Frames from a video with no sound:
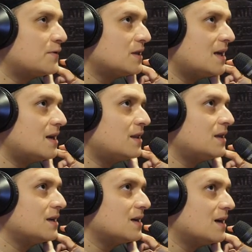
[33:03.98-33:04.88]
after that, I
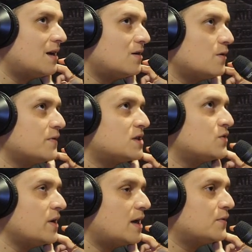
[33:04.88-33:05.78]
don't know if it's
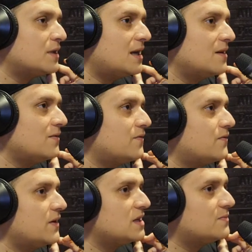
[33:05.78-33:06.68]
straight after that he
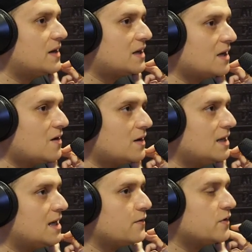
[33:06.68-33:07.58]
faced Pacquiao and
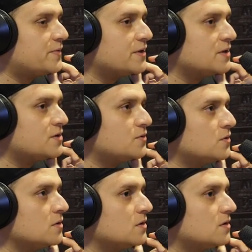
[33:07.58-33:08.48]
he gave up on the
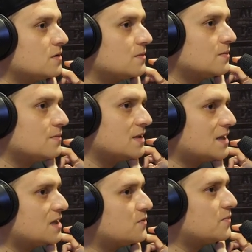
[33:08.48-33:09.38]
stool. But
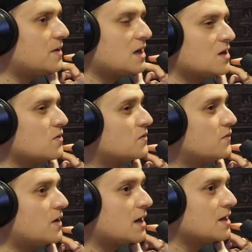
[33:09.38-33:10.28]
that's what Pacquiao was
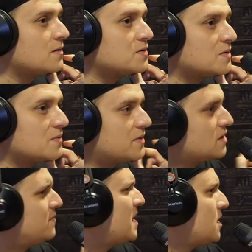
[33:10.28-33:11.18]
fucking up. So
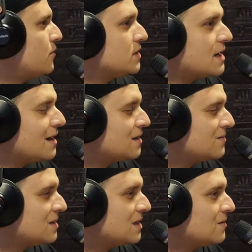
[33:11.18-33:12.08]
Pacquiao retired
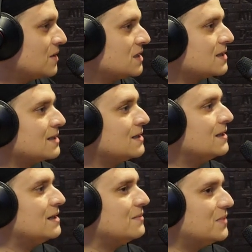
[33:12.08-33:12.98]
him in the end, basically.
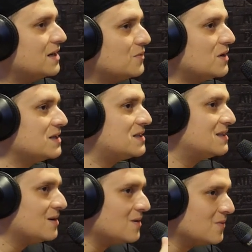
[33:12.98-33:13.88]
But it
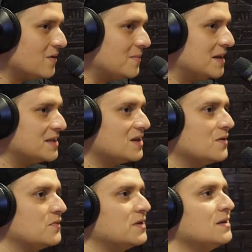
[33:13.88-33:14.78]
was though remnants
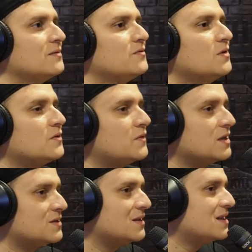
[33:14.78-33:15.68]
of the Floyd
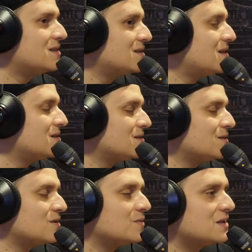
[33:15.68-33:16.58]
fight, so that is an
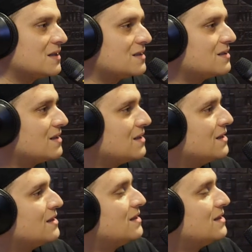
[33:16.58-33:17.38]
argument they say, yeah.